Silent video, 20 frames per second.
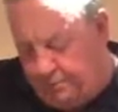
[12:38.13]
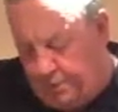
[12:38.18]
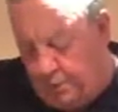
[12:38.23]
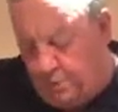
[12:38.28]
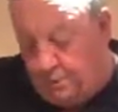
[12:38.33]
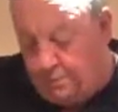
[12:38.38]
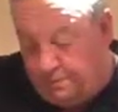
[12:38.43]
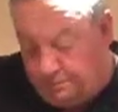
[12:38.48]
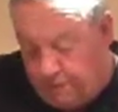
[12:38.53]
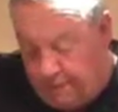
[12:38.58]

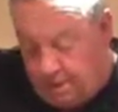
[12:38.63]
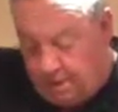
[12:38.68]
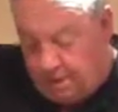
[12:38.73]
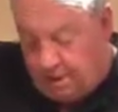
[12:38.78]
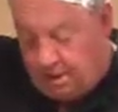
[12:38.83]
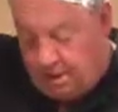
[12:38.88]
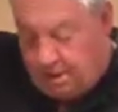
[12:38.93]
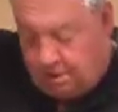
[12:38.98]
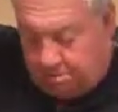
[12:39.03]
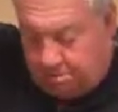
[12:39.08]
or fed
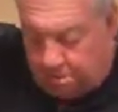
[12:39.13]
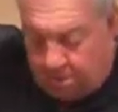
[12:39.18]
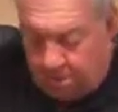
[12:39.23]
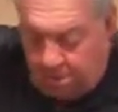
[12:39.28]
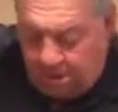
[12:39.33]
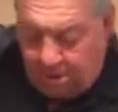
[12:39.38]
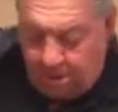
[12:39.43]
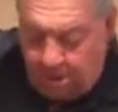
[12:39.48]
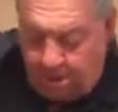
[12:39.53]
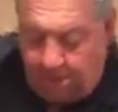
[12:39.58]

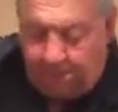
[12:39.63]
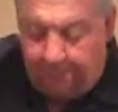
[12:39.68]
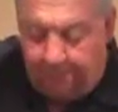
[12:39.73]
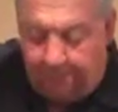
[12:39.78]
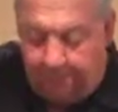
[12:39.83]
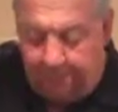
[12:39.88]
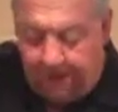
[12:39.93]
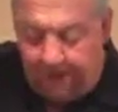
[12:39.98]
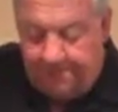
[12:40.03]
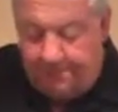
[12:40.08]
over
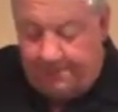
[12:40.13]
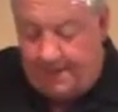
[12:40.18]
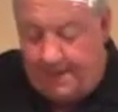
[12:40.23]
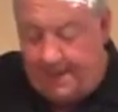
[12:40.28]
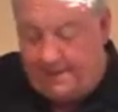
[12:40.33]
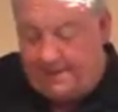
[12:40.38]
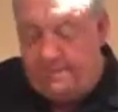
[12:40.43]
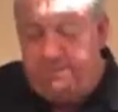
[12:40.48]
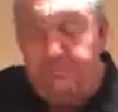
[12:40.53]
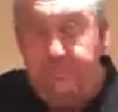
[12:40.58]

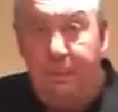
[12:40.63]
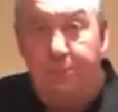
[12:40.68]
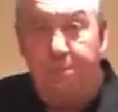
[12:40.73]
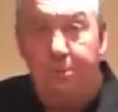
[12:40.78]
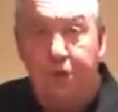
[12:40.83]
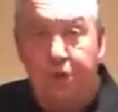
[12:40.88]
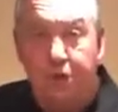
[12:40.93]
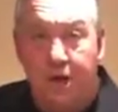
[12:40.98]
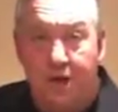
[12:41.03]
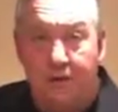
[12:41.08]
5,000
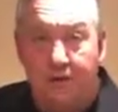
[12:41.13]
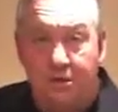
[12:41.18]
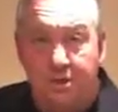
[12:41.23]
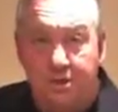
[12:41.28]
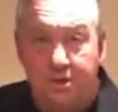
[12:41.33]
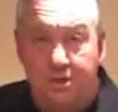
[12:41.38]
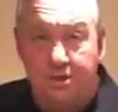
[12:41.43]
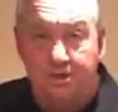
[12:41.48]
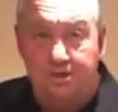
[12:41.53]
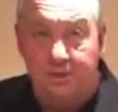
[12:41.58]
people chowder
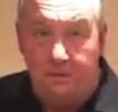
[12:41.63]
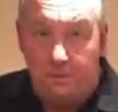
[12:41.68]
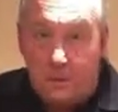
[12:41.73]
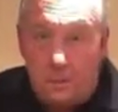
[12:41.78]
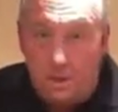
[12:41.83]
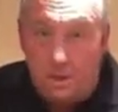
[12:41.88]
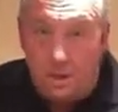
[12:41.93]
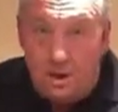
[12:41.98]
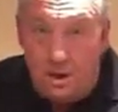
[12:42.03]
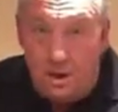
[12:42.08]
since
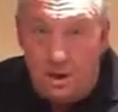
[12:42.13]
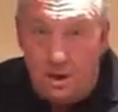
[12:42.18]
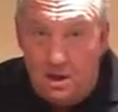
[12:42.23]
February?